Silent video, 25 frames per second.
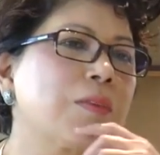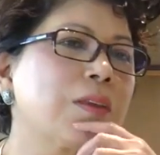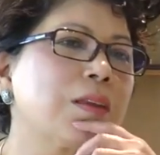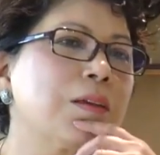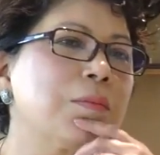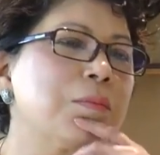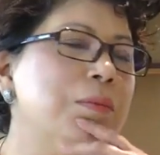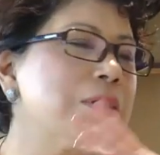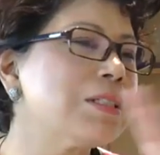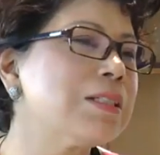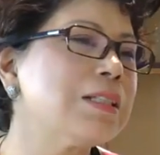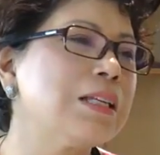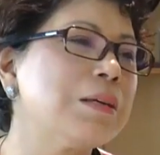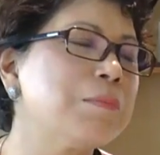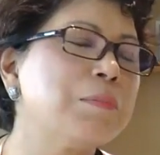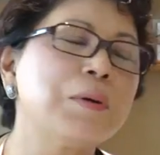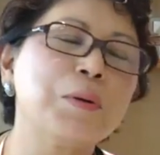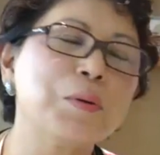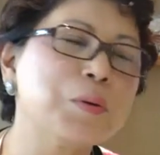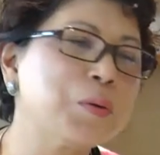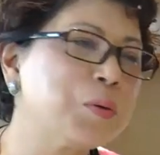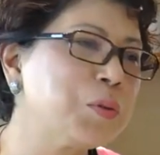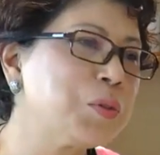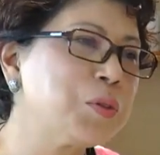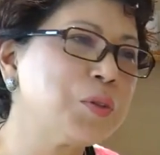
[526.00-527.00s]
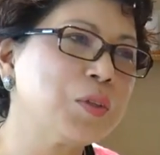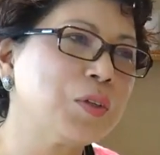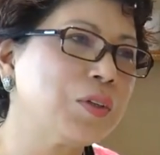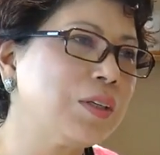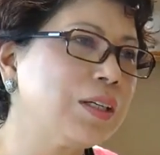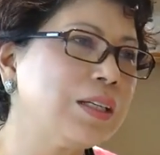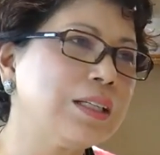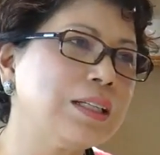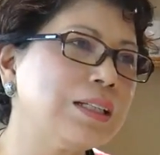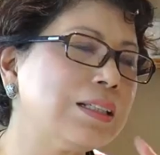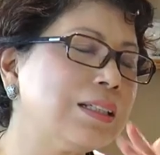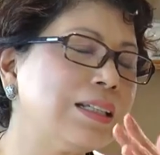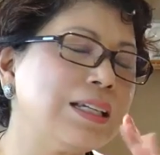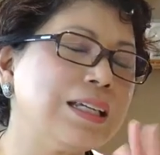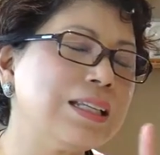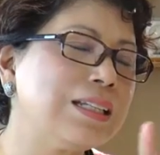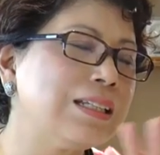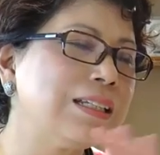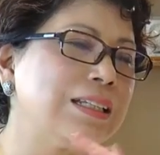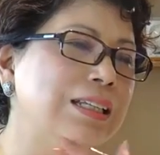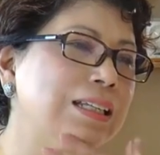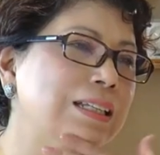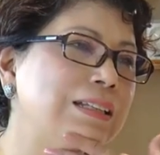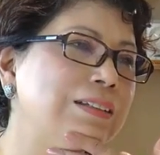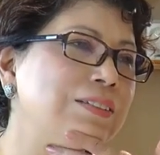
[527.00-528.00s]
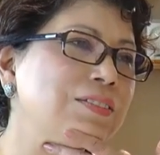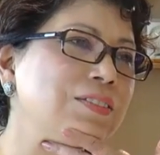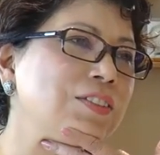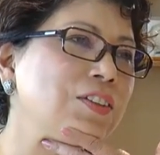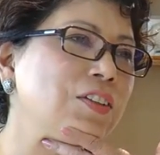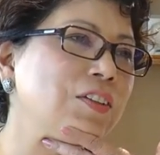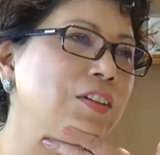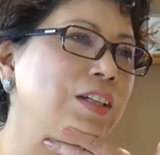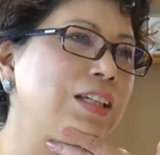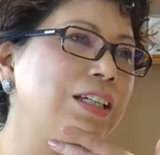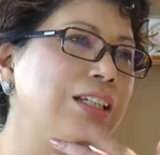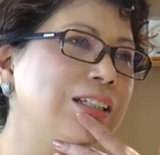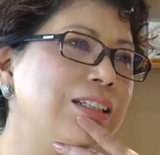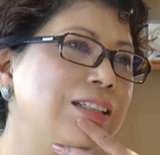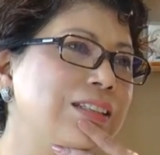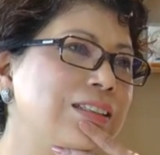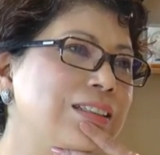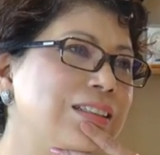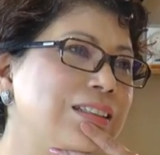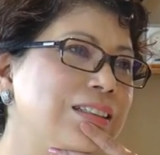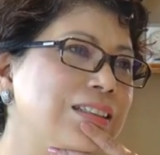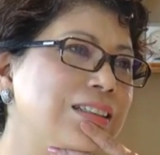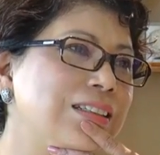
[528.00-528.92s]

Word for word: You mustn't let power go to your head. Right? end of story.